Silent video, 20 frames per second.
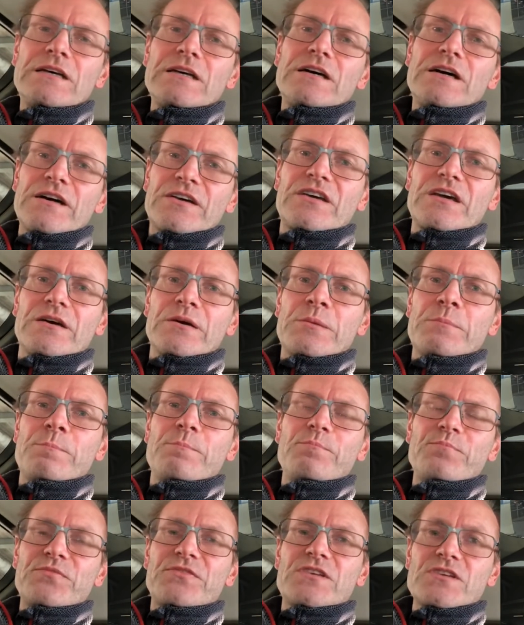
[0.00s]
account
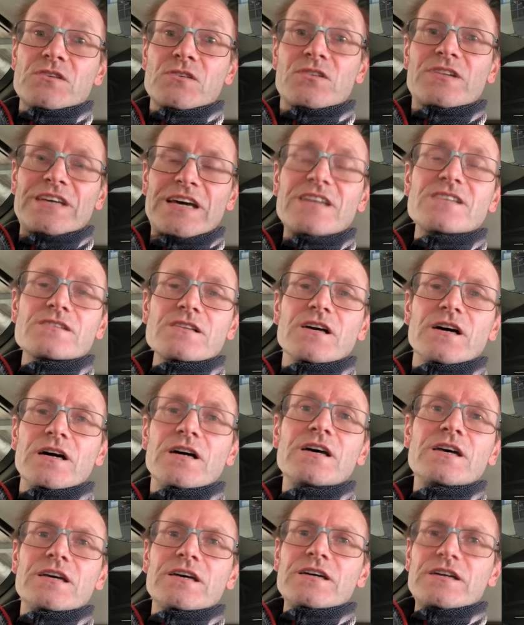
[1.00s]
to your Tesla
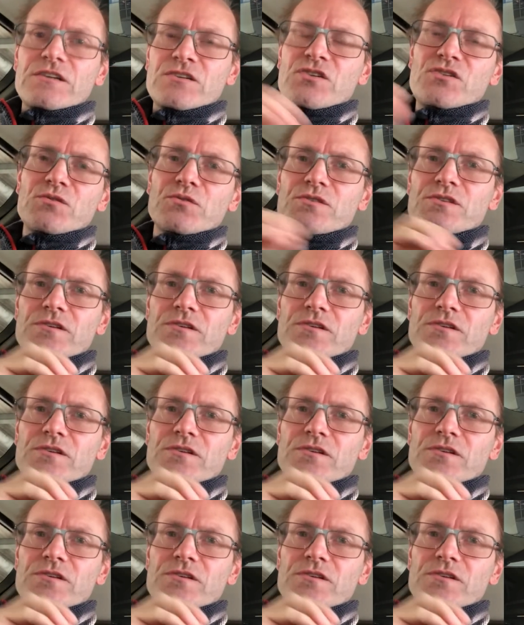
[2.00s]
and shows your,